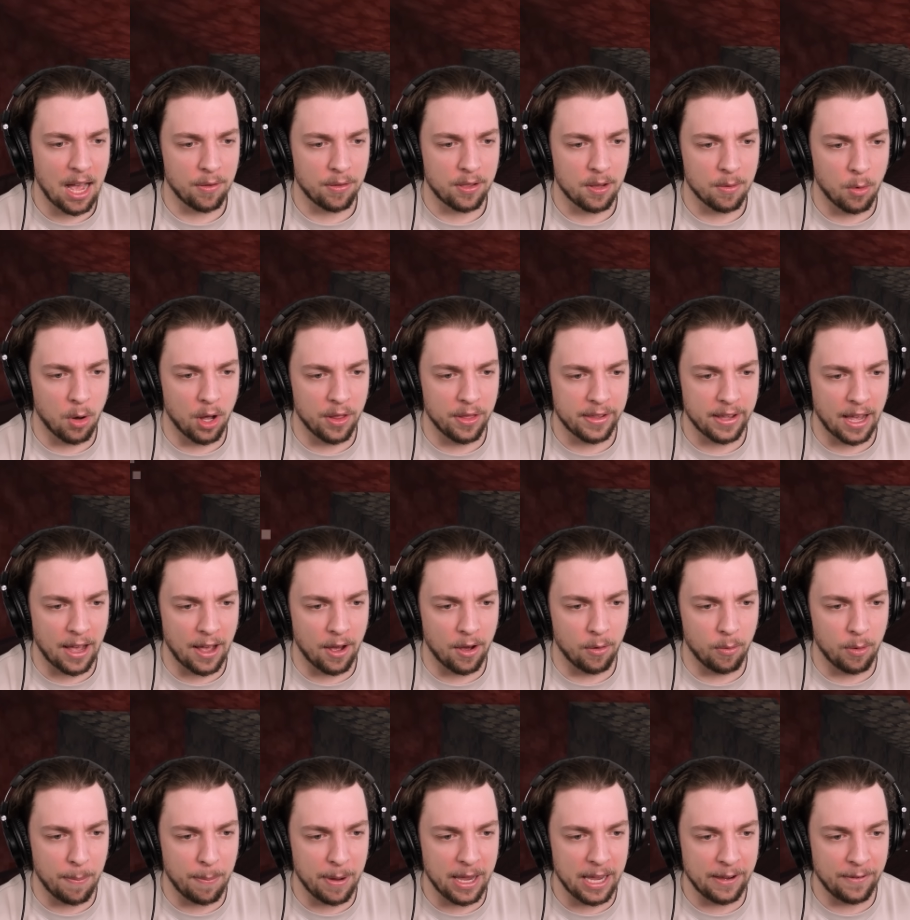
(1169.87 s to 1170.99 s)
out some 14. Ones out.
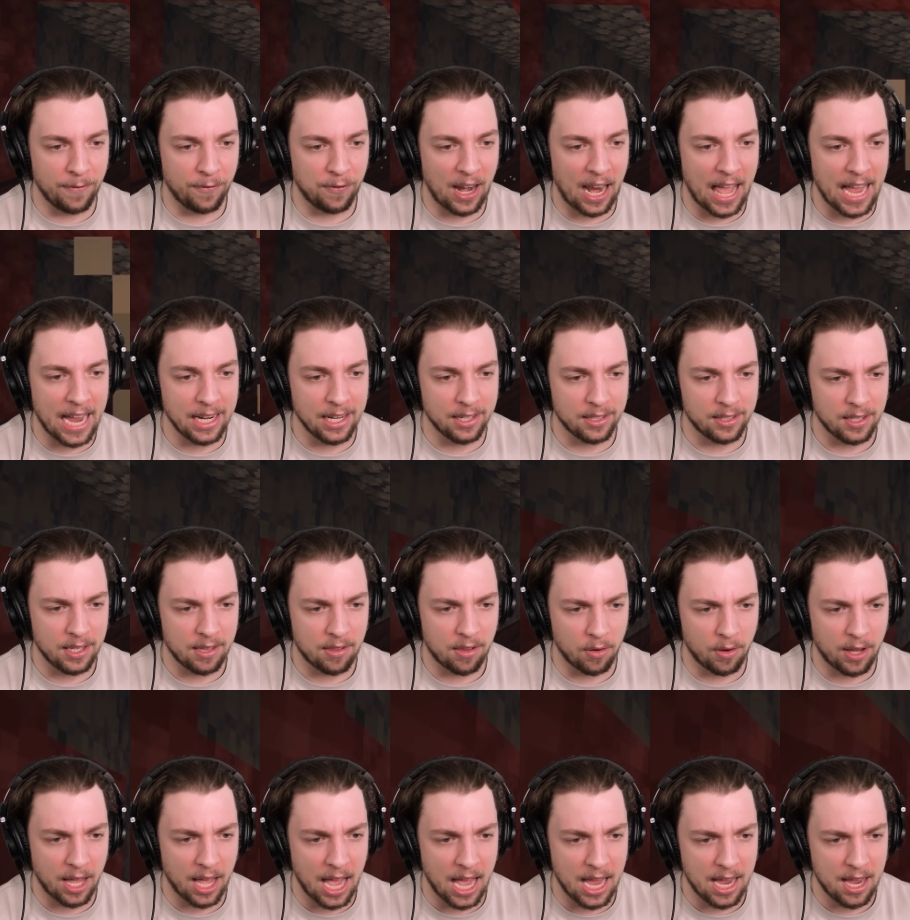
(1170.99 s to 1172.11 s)
We're being flanked. It's
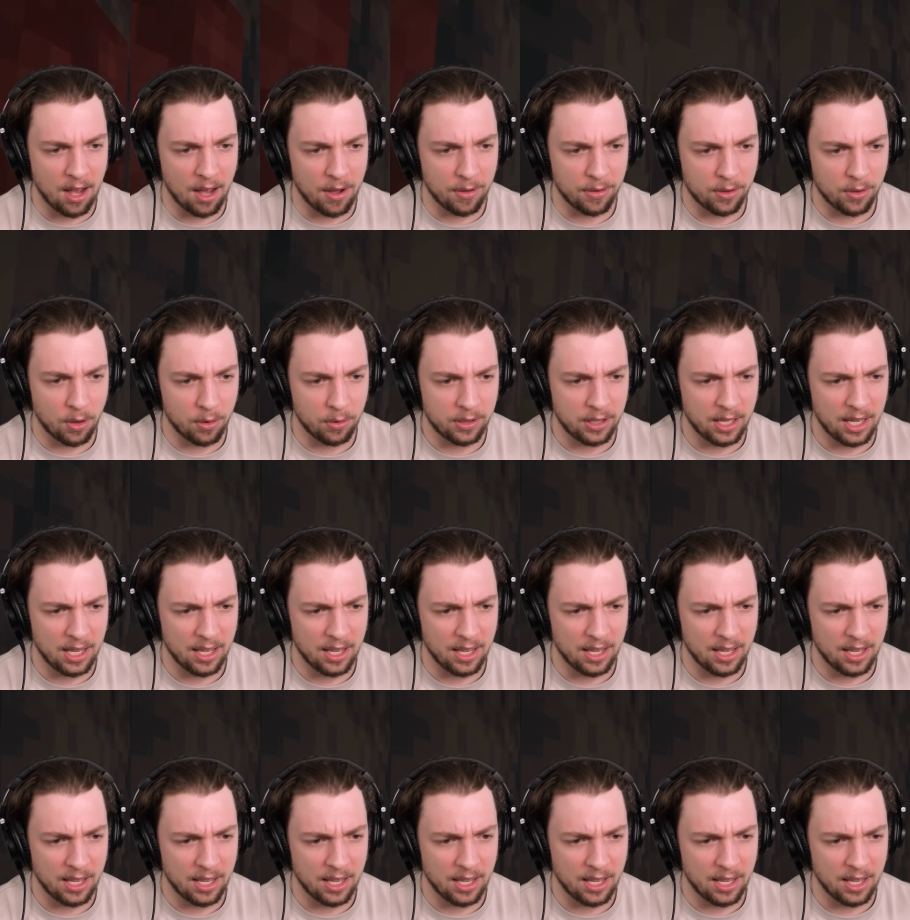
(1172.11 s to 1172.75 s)
okay. I'll sort